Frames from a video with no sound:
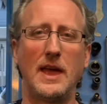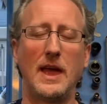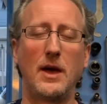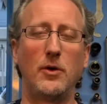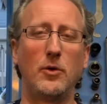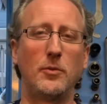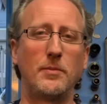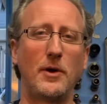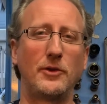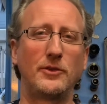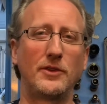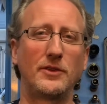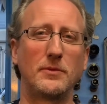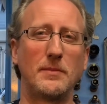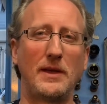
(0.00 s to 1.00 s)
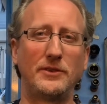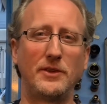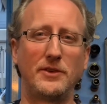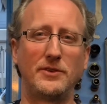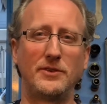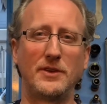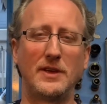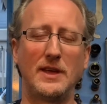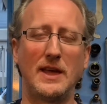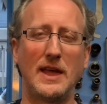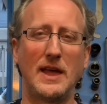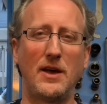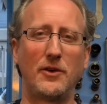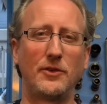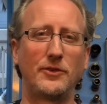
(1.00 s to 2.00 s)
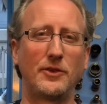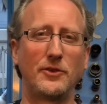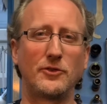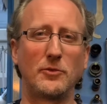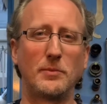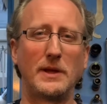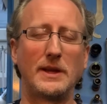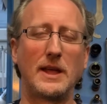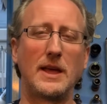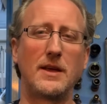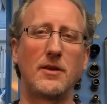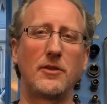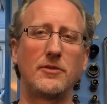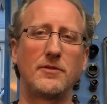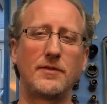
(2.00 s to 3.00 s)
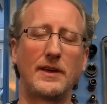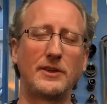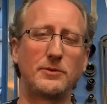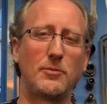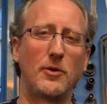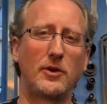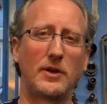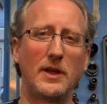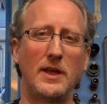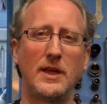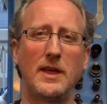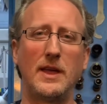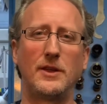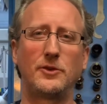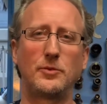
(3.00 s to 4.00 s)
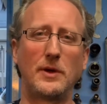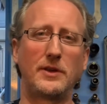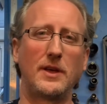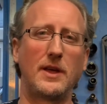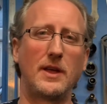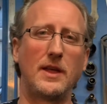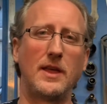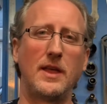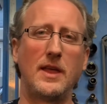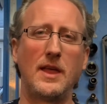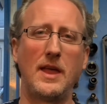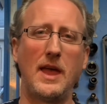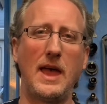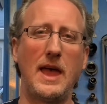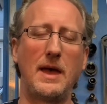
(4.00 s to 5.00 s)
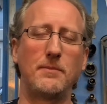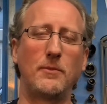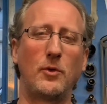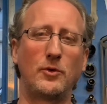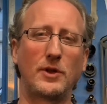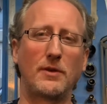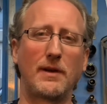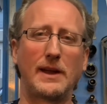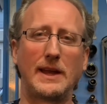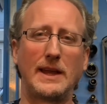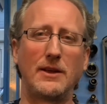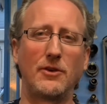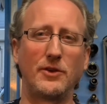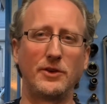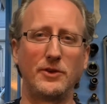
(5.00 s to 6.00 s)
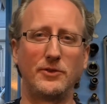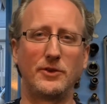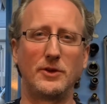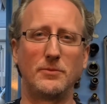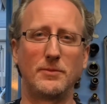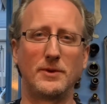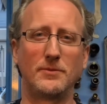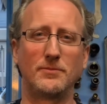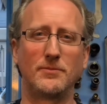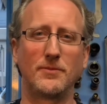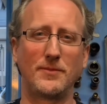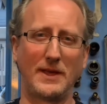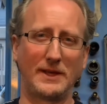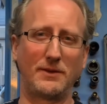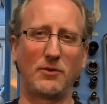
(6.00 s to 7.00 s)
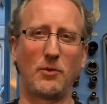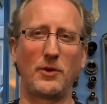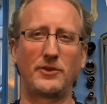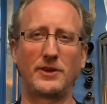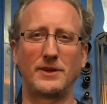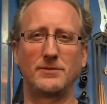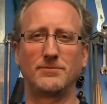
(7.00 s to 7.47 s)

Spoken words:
or post us a message on social media, on Facebook, Twitter, or directly here on YouTube. Thank you for watching.